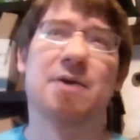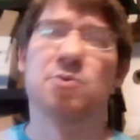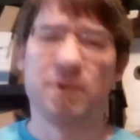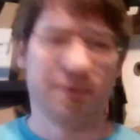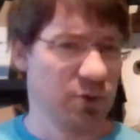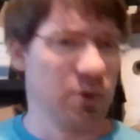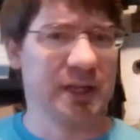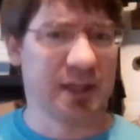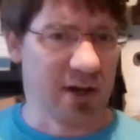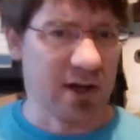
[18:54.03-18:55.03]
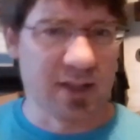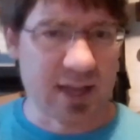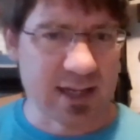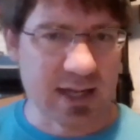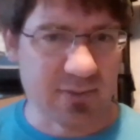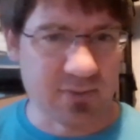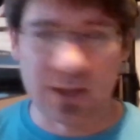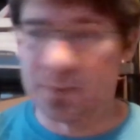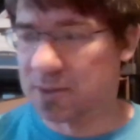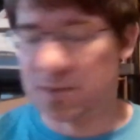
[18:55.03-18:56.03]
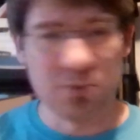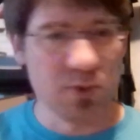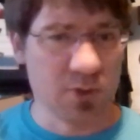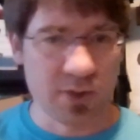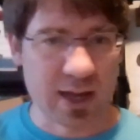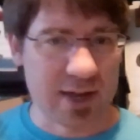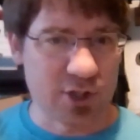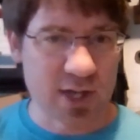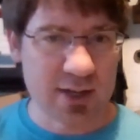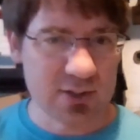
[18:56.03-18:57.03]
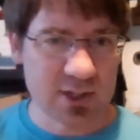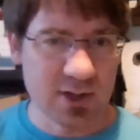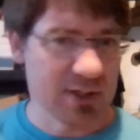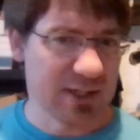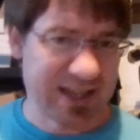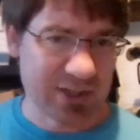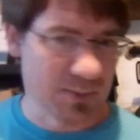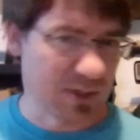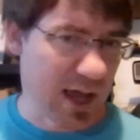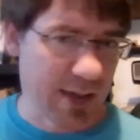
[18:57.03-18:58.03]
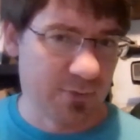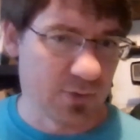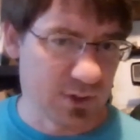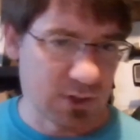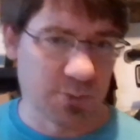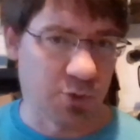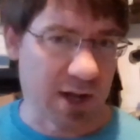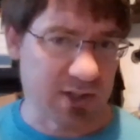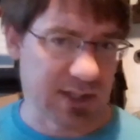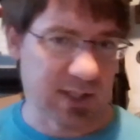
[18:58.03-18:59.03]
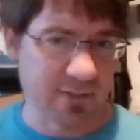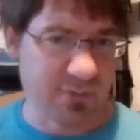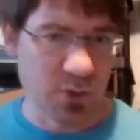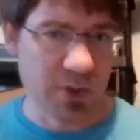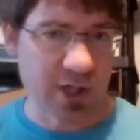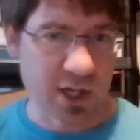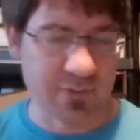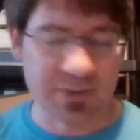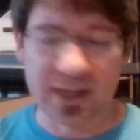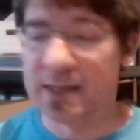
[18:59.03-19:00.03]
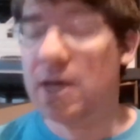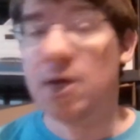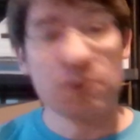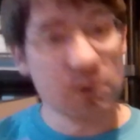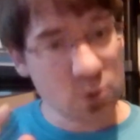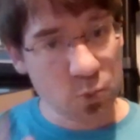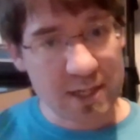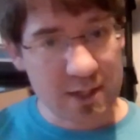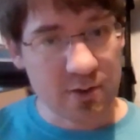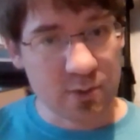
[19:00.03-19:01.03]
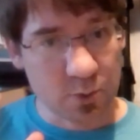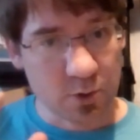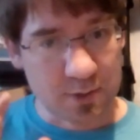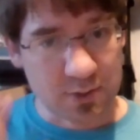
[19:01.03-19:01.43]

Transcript: refueling and that kind of thing because we know the gas giant is here. It's going to take some time for us to process that fuel and all of that. So there's a week here that we're going to be